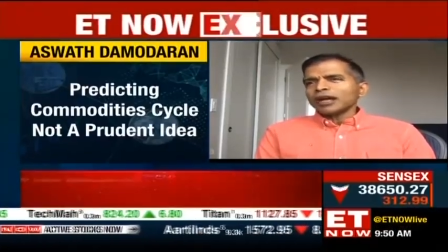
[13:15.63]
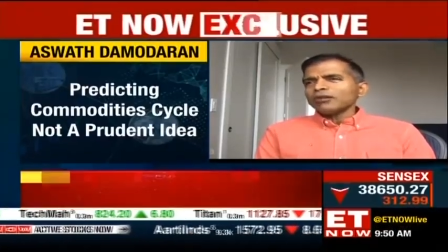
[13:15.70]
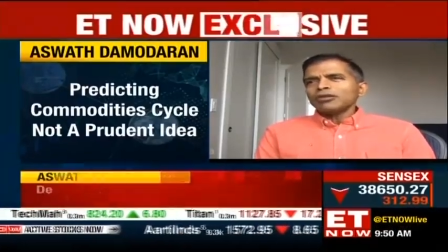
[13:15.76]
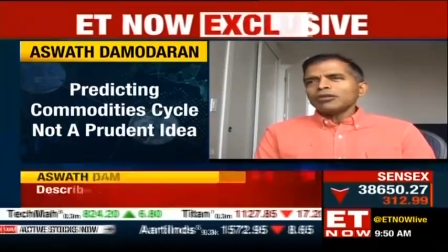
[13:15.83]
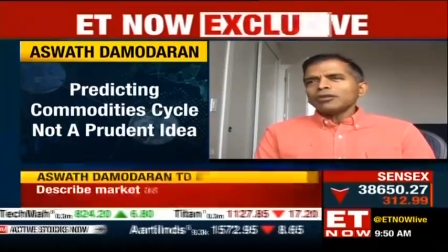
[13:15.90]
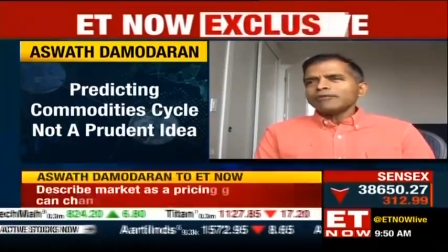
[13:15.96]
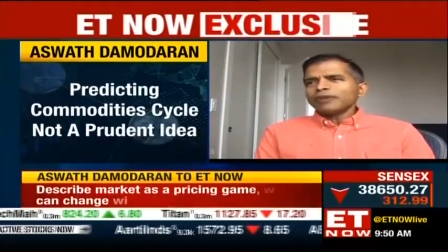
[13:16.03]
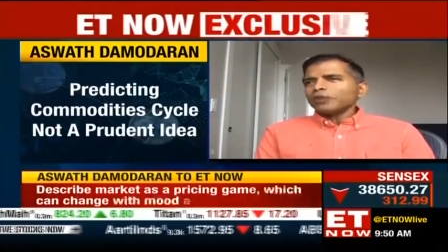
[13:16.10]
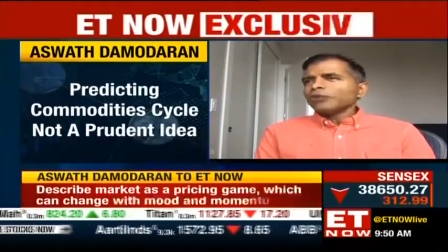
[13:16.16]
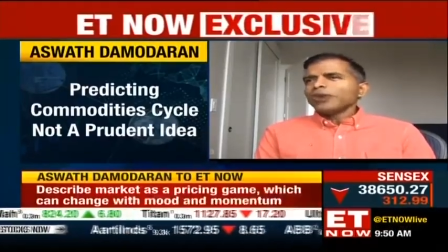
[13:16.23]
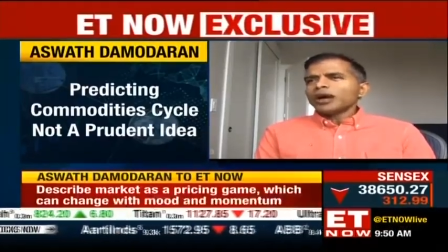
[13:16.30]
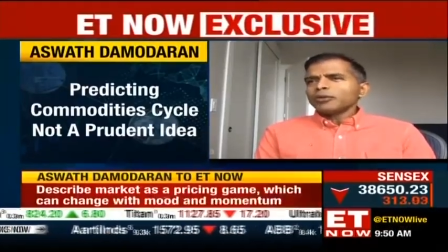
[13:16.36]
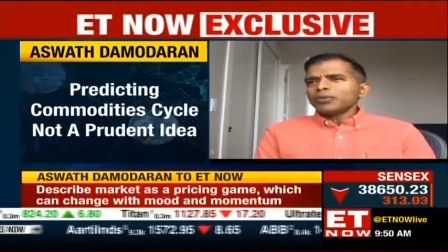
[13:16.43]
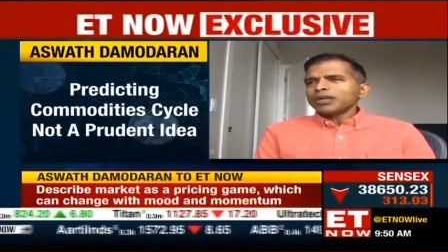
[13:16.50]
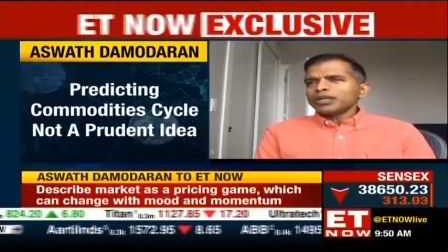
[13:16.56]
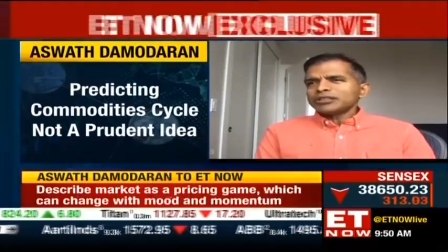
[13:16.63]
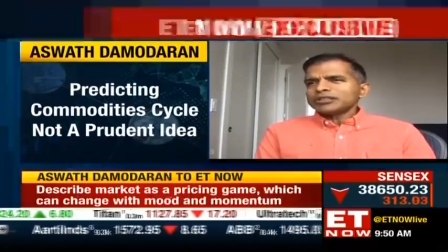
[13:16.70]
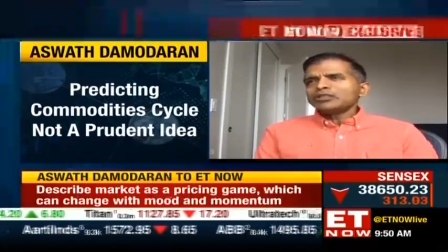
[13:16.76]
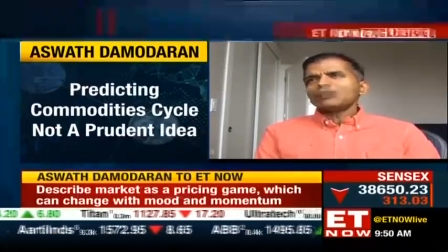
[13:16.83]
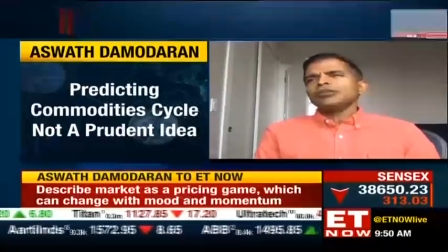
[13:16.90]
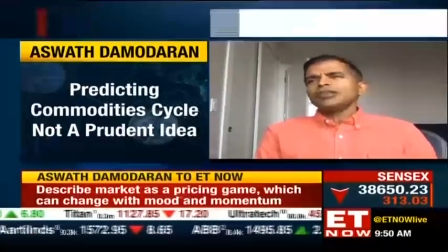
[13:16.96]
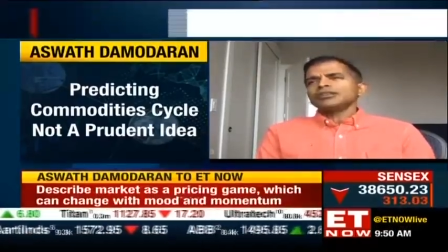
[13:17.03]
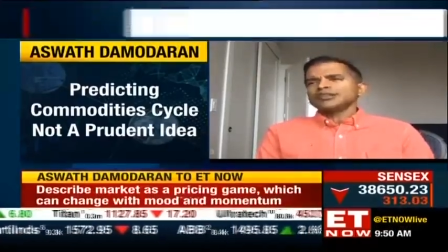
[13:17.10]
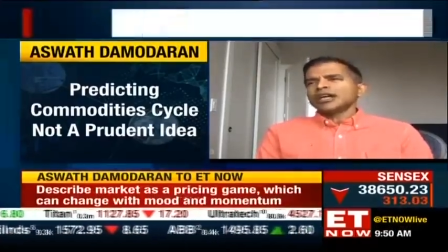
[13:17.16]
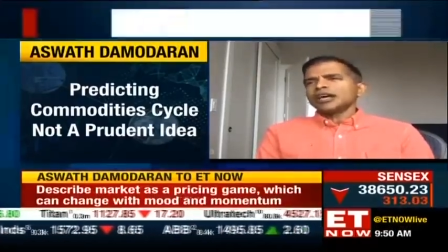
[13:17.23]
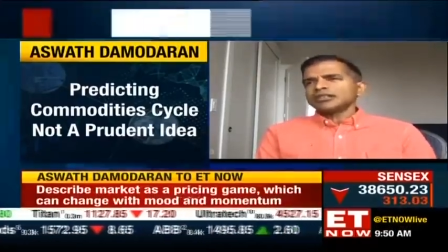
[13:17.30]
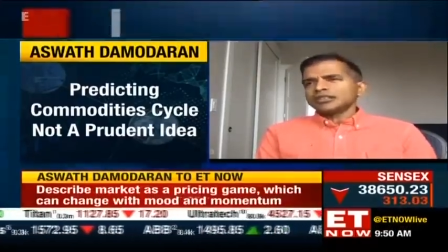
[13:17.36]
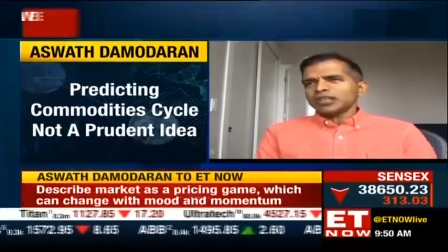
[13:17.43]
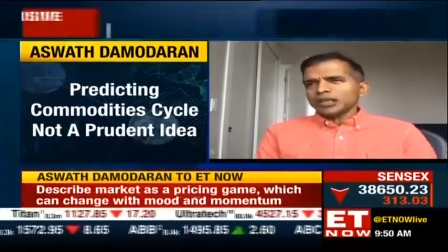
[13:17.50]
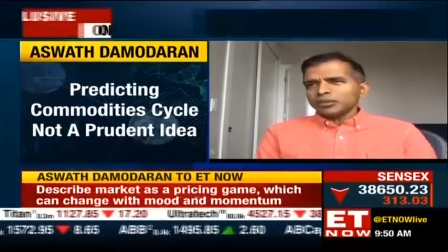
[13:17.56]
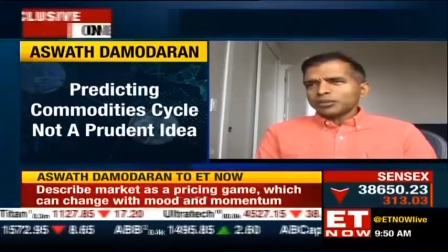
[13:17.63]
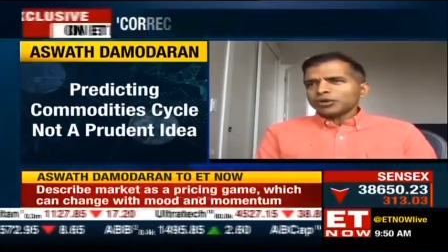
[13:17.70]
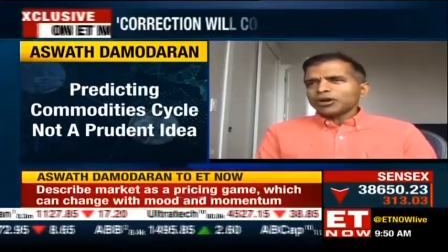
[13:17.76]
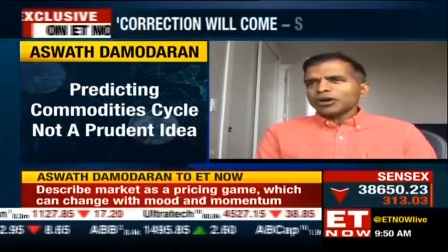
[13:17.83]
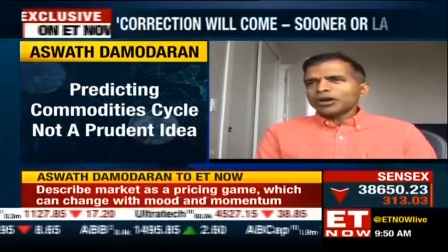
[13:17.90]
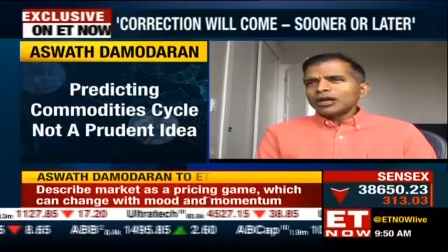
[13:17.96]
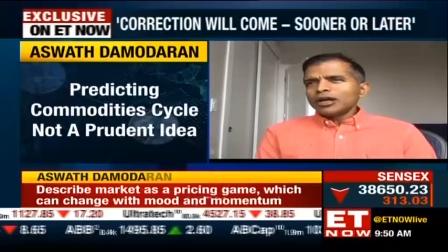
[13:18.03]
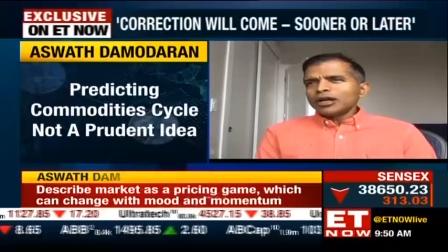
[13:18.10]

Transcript: I don't even know why we listen to these guys anymore.